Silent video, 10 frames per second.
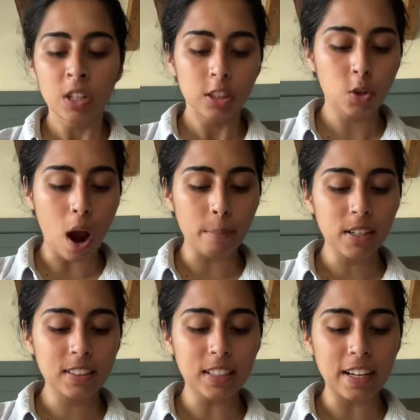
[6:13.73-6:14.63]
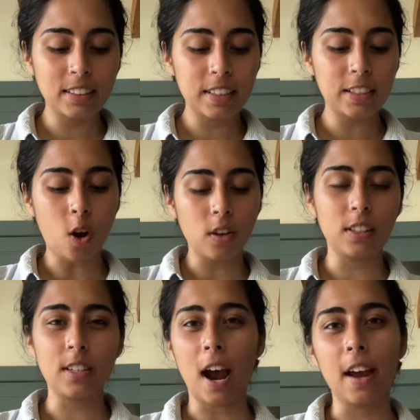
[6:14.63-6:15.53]
So I'm going to slice these on the
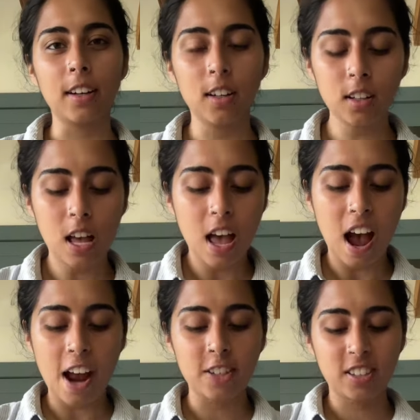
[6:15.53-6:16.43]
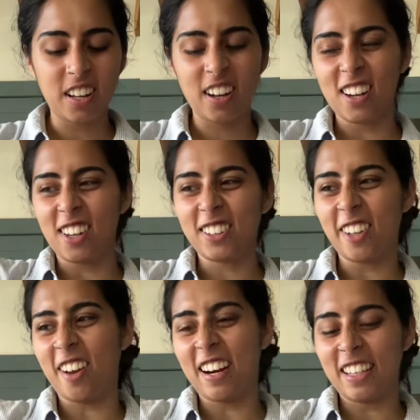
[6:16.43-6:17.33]
diagonal. I just think it looks a
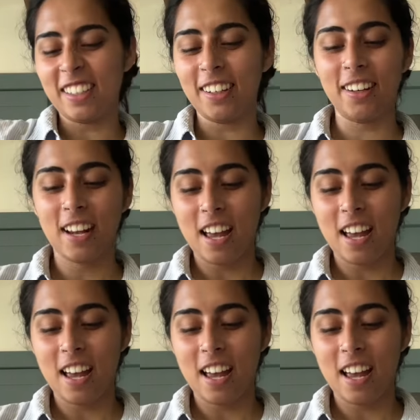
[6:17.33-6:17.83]
lot nicer.